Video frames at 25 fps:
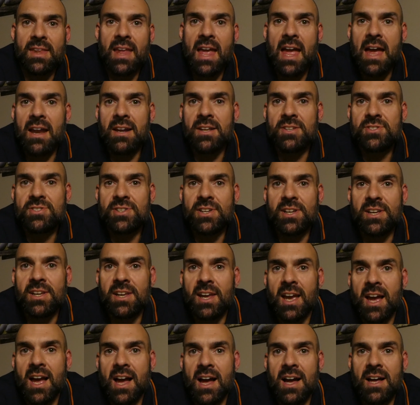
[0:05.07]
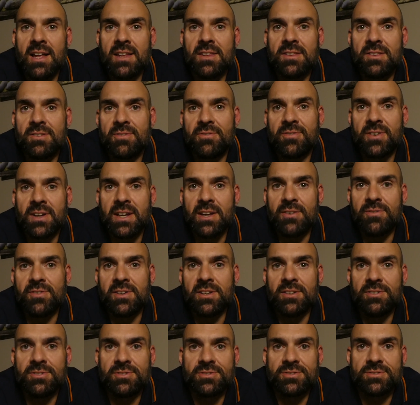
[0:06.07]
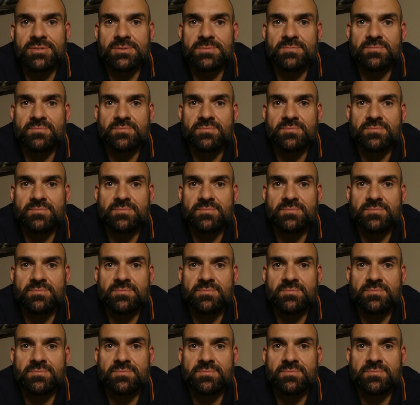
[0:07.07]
energy and forgiveness.